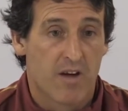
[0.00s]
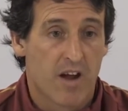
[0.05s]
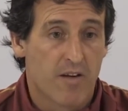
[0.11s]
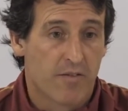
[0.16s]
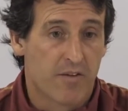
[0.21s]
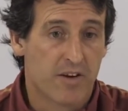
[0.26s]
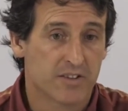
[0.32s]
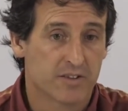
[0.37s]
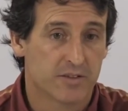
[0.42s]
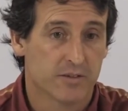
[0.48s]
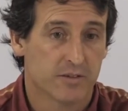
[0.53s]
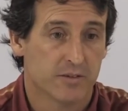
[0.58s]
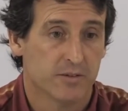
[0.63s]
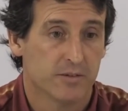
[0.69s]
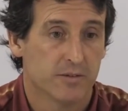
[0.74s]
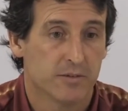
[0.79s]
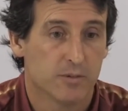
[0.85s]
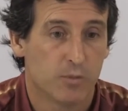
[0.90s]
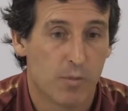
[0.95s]
First,
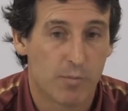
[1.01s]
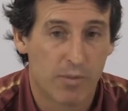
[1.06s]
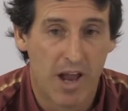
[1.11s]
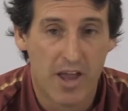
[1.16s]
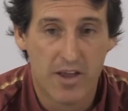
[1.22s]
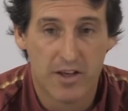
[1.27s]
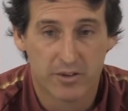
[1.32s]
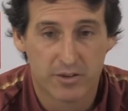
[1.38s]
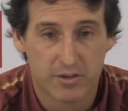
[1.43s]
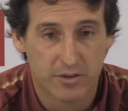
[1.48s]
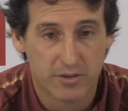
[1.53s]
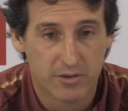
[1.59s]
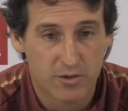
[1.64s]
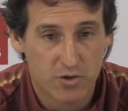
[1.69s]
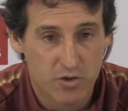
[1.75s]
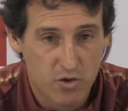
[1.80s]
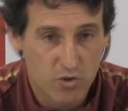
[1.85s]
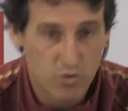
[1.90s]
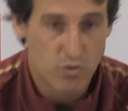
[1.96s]
we played
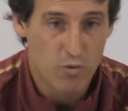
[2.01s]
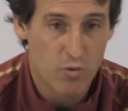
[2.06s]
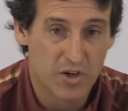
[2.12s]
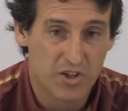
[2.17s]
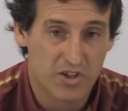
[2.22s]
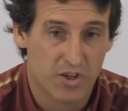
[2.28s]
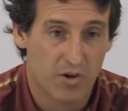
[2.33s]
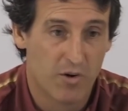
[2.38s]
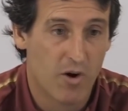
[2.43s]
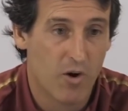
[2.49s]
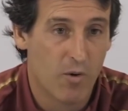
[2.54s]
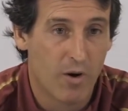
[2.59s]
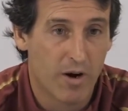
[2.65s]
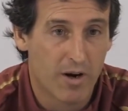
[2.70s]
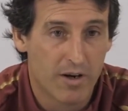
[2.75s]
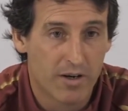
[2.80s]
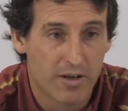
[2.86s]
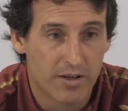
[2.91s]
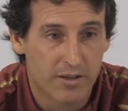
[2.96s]
2 weeks ago,
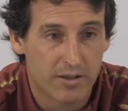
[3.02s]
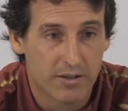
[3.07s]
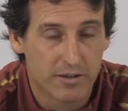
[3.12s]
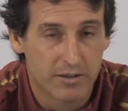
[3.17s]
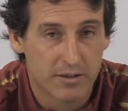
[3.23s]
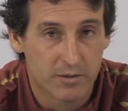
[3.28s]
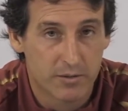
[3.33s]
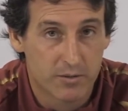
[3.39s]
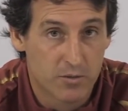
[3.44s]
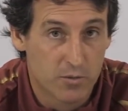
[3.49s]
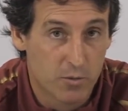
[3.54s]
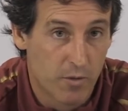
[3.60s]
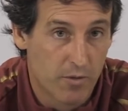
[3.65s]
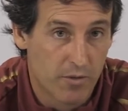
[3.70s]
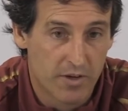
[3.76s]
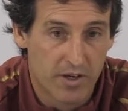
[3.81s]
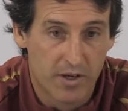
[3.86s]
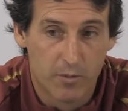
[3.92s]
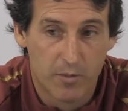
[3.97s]
2 or
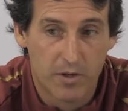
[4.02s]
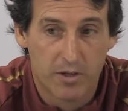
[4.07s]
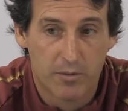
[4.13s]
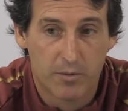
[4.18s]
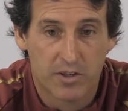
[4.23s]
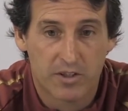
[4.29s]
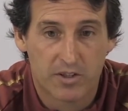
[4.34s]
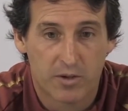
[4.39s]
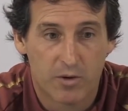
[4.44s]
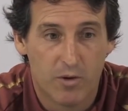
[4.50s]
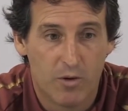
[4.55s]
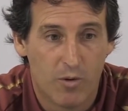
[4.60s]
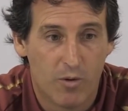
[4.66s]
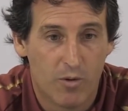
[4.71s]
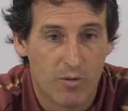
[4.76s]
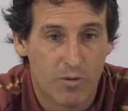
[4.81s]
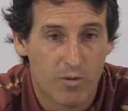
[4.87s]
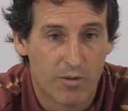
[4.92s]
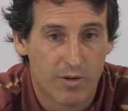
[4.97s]
3 weeks
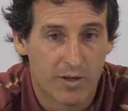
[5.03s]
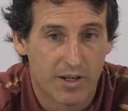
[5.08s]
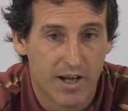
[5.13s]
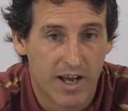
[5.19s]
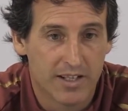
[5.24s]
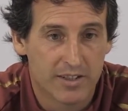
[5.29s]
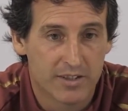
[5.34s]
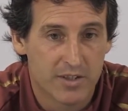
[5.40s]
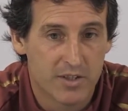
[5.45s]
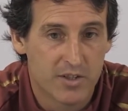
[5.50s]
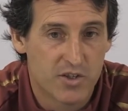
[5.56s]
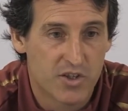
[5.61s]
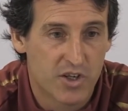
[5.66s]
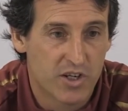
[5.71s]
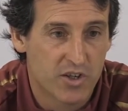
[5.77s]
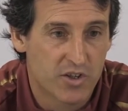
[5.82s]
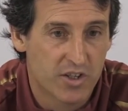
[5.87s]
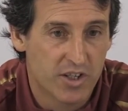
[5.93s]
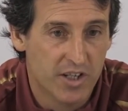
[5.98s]
ago against
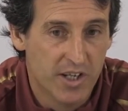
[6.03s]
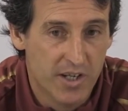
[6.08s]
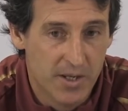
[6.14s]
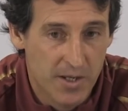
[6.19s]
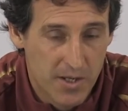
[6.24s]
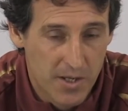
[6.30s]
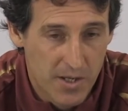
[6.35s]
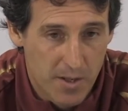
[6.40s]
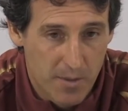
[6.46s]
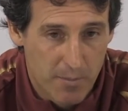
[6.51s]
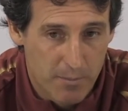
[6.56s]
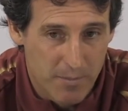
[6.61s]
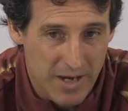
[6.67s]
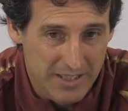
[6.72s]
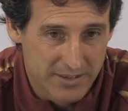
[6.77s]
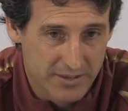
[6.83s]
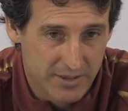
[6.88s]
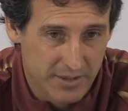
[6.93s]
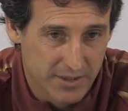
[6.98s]
Chelsea.
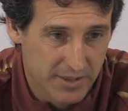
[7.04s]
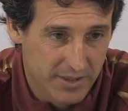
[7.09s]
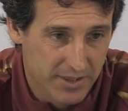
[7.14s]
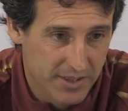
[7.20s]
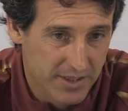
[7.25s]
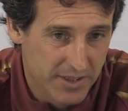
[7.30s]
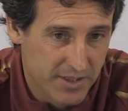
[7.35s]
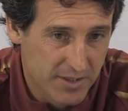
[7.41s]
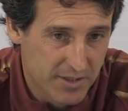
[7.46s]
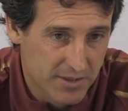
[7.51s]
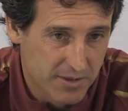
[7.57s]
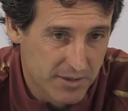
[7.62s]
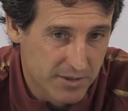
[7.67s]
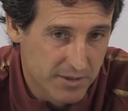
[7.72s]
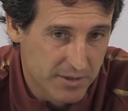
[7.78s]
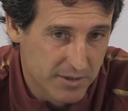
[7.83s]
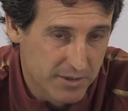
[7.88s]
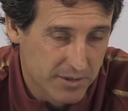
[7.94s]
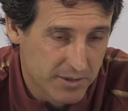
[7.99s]
But is
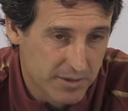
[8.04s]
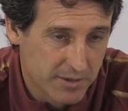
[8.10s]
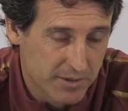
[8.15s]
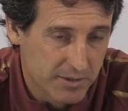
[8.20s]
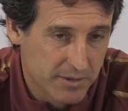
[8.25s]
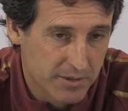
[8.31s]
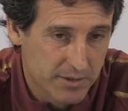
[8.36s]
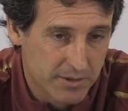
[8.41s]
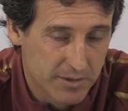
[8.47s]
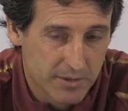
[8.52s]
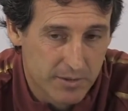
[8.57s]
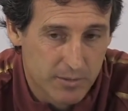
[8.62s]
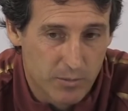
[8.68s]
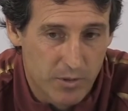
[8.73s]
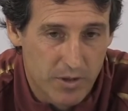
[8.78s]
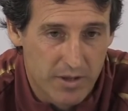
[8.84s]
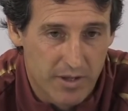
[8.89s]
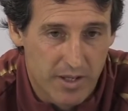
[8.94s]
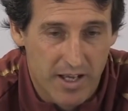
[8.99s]

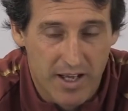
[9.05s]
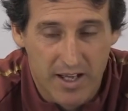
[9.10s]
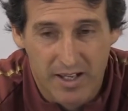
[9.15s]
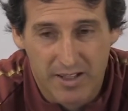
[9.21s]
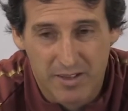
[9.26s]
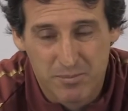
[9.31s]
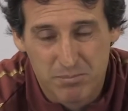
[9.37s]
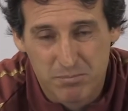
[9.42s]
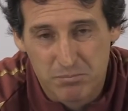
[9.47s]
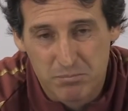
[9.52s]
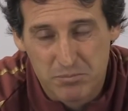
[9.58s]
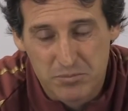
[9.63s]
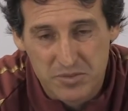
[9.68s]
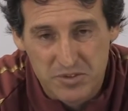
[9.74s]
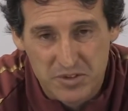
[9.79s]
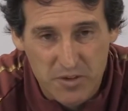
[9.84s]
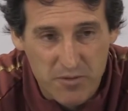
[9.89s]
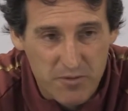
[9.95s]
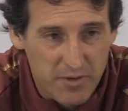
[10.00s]
with a
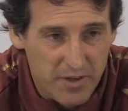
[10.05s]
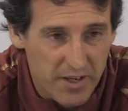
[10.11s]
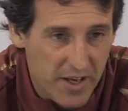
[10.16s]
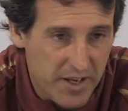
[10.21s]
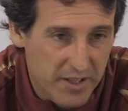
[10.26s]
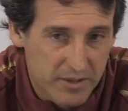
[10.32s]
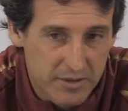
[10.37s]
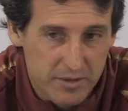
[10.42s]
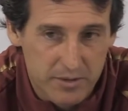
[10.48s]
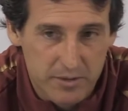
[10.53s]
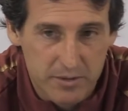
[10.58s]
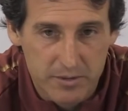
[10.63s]
different